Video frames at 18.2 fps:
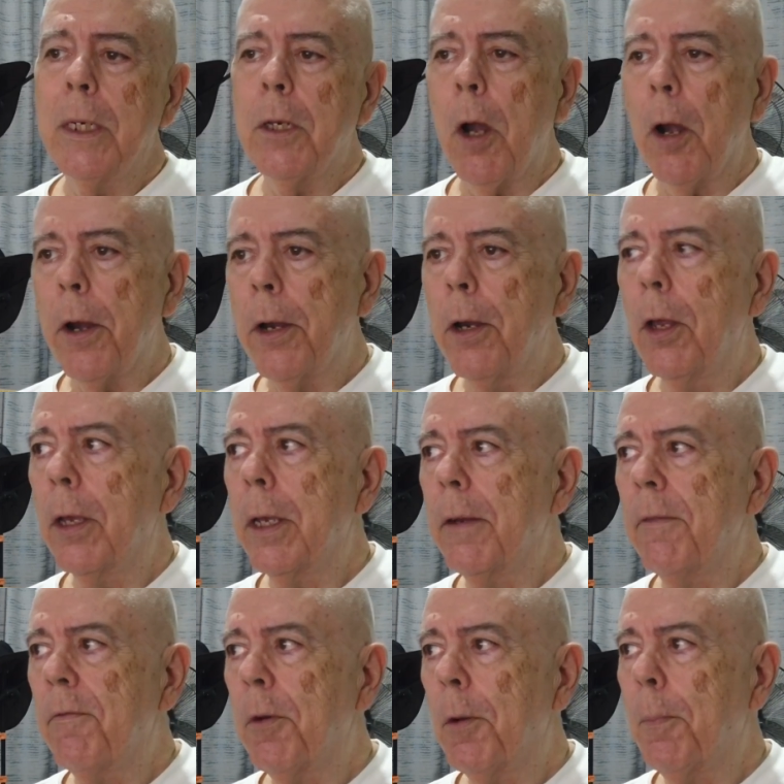started
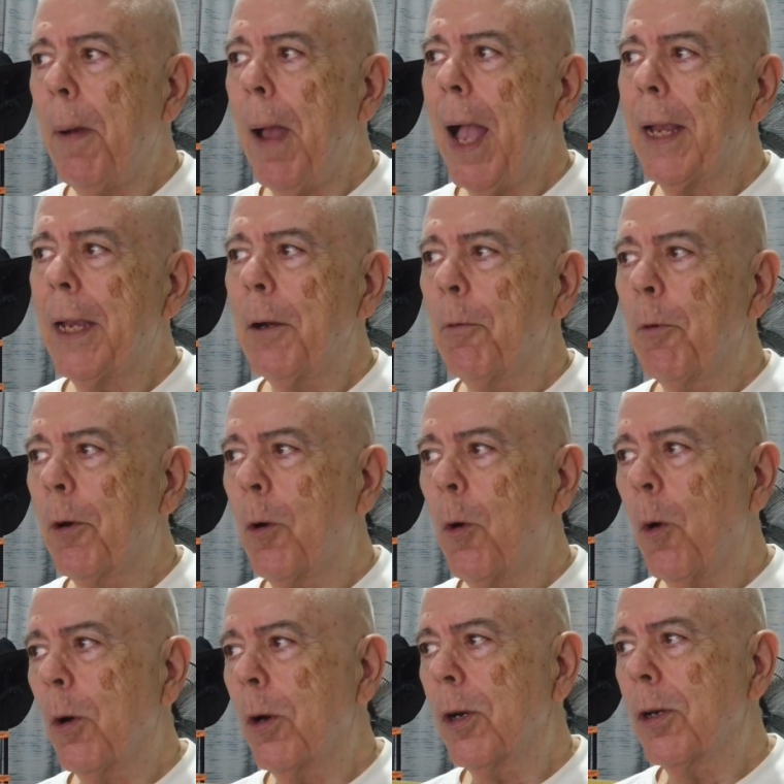looking for pocket
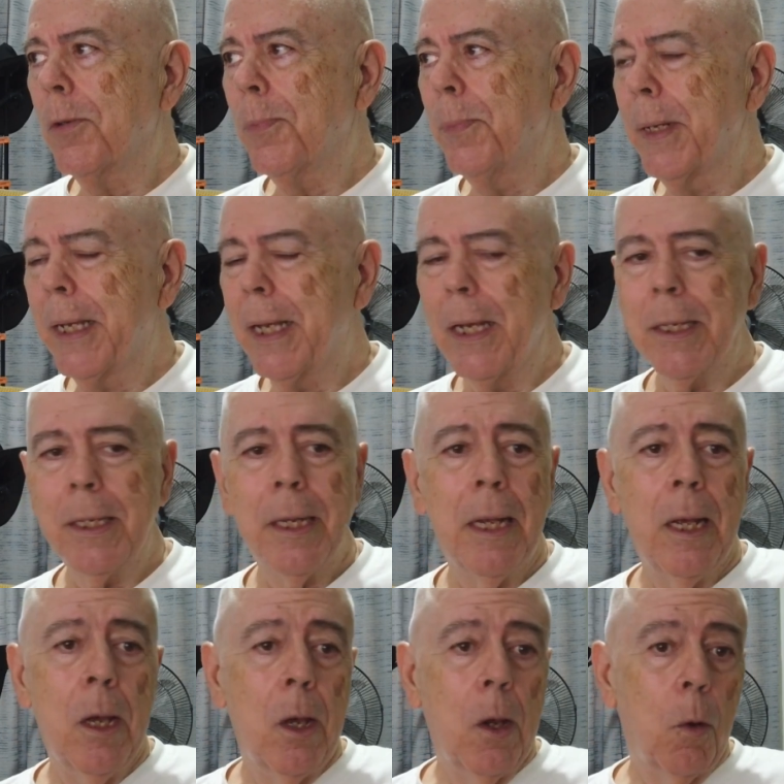recorders because
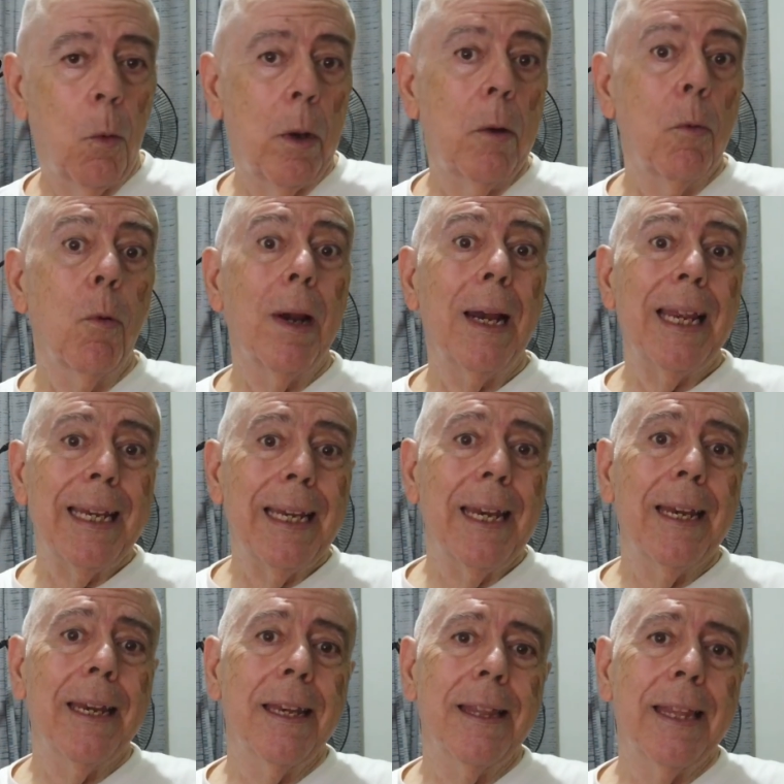we really
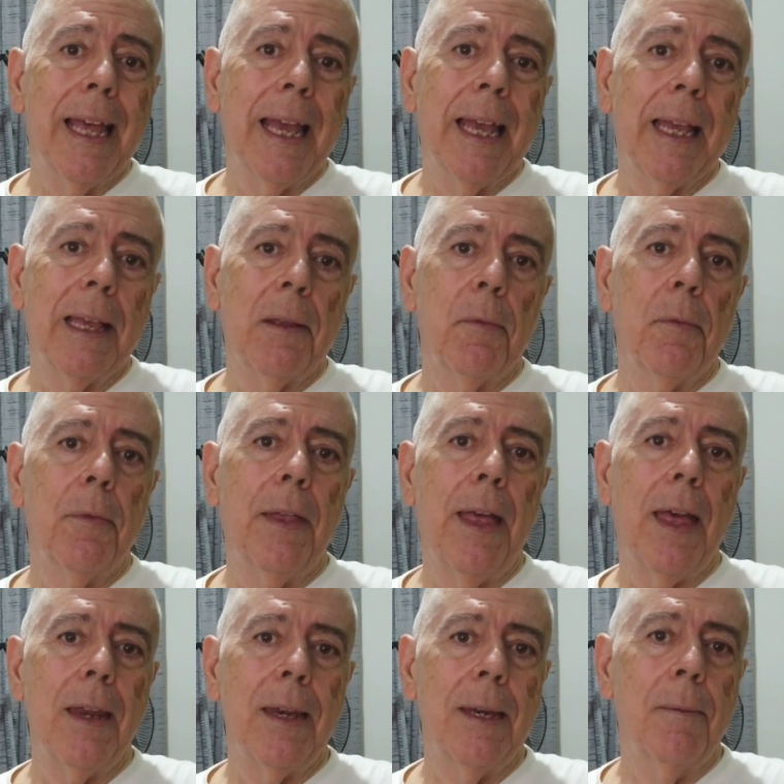didn't think
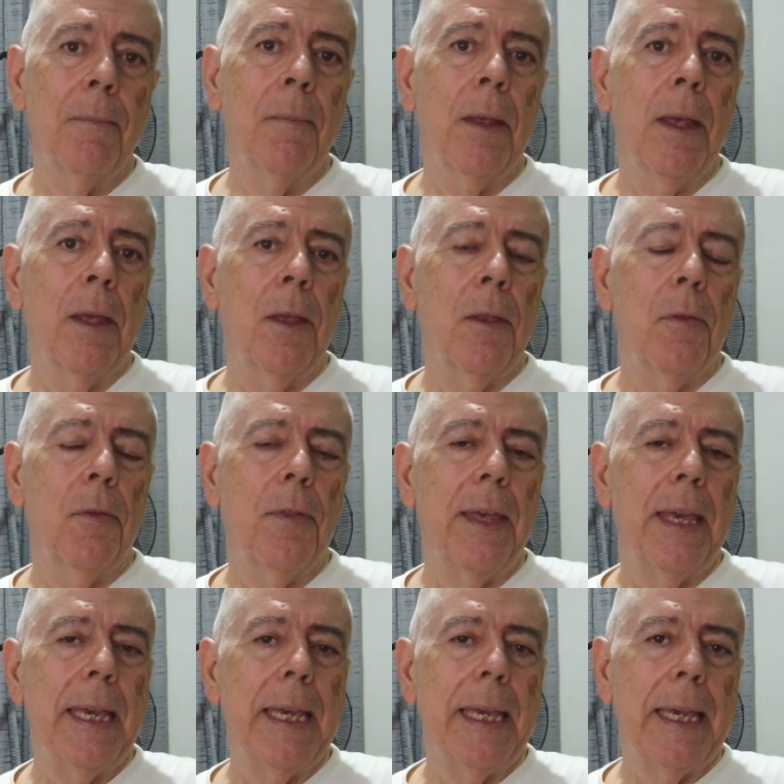that
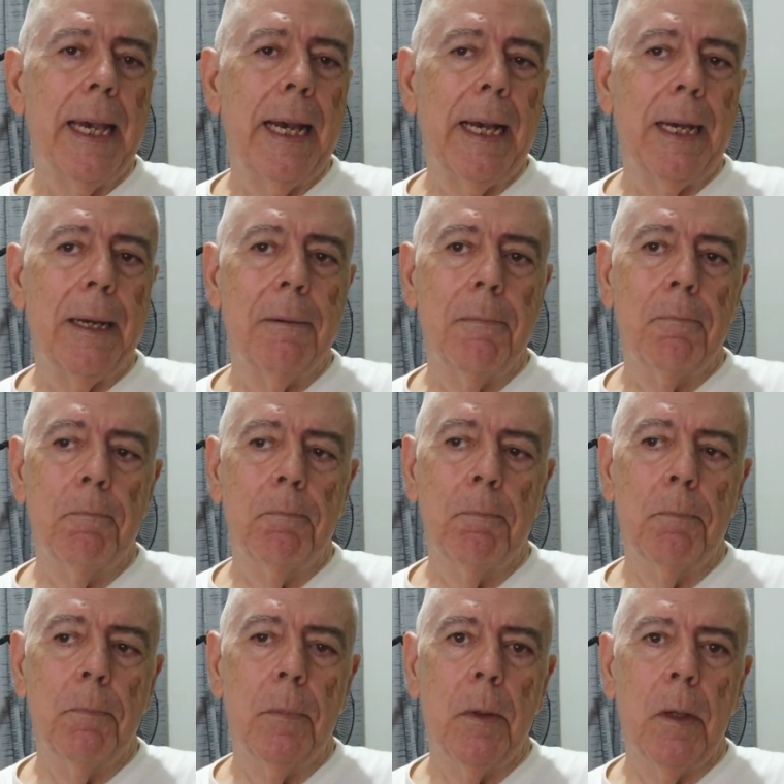the
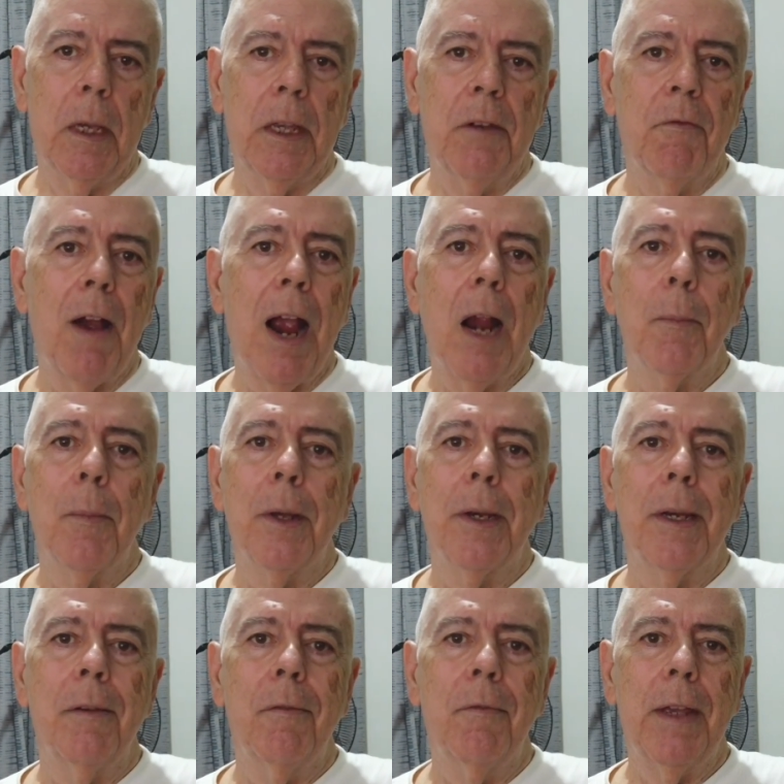
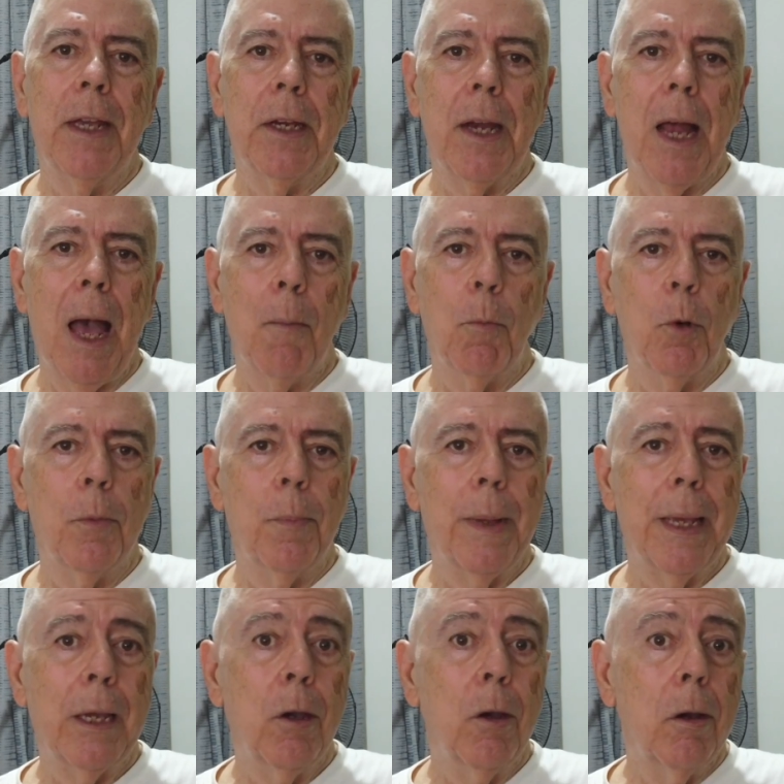environment in Vietnam would
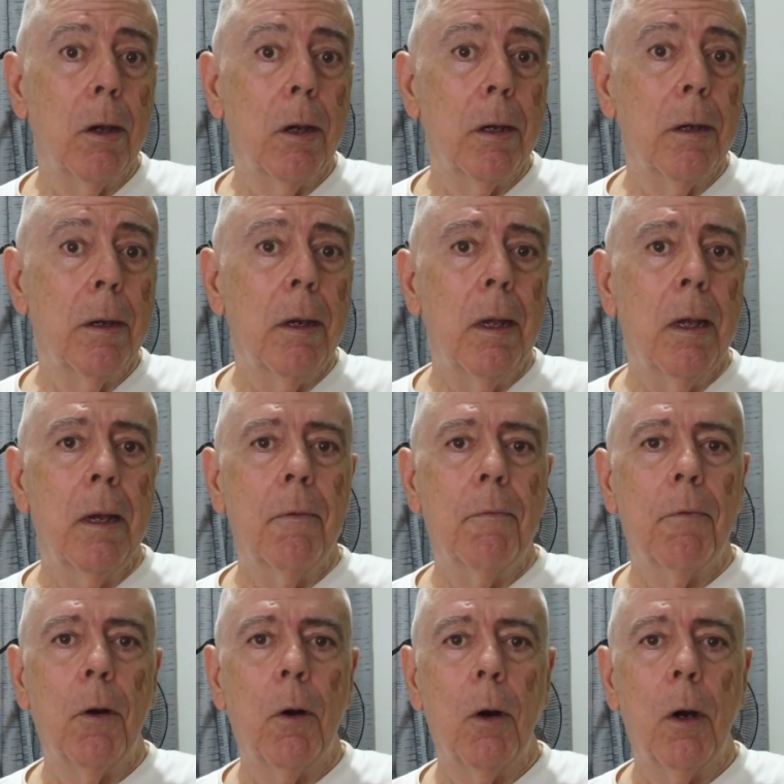be good
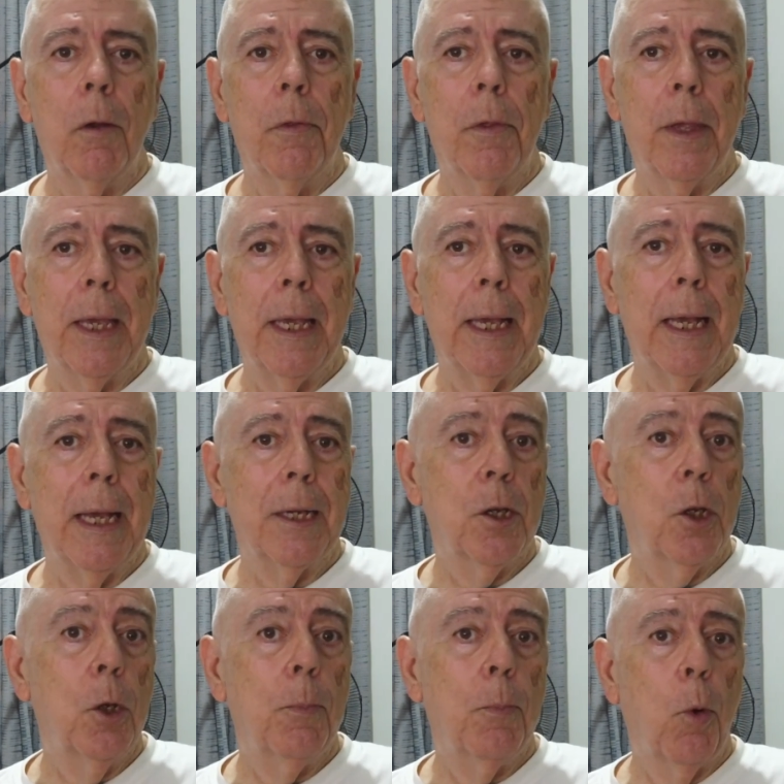for the
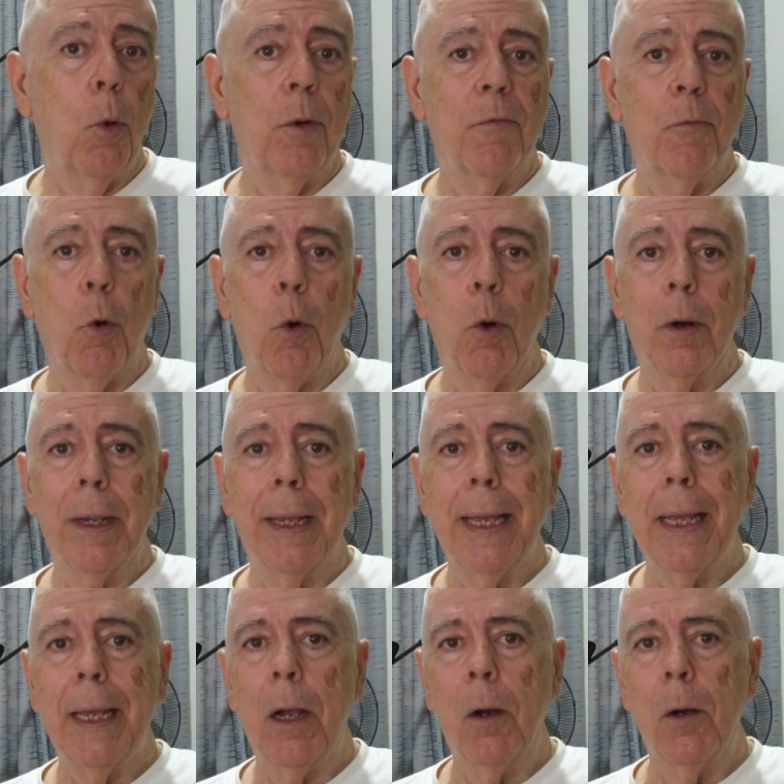2.4
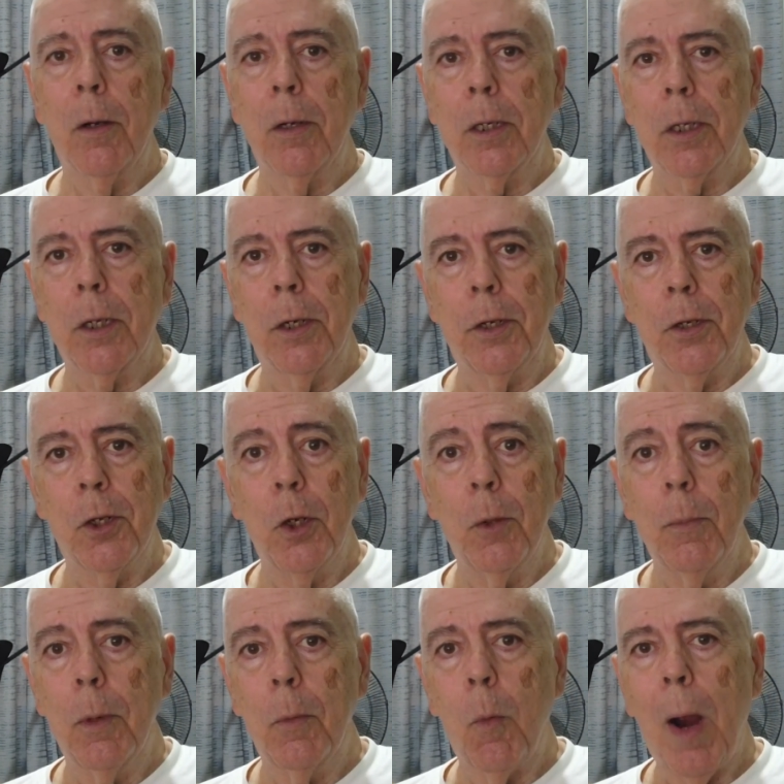gigahertz
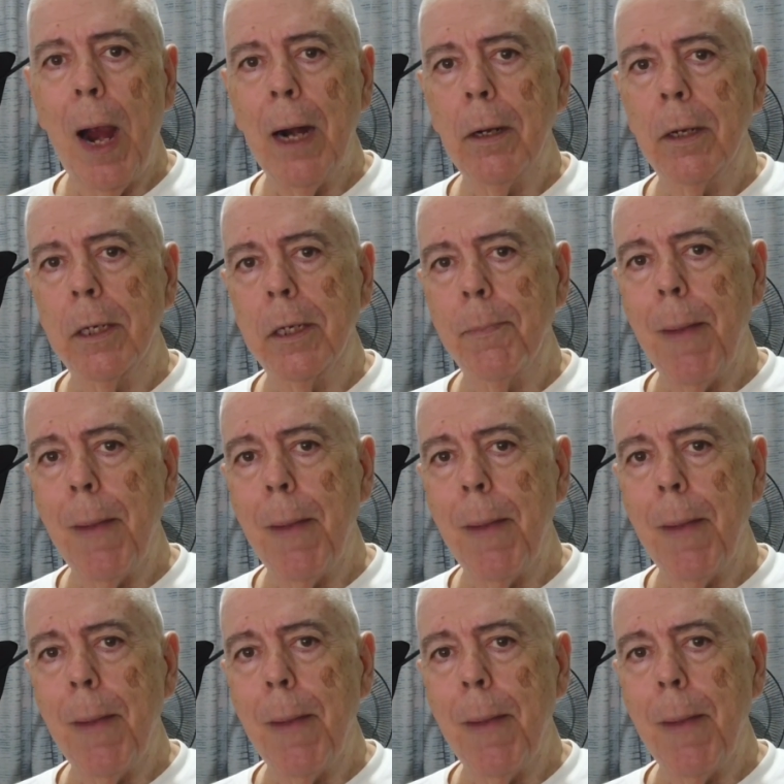consumer wireless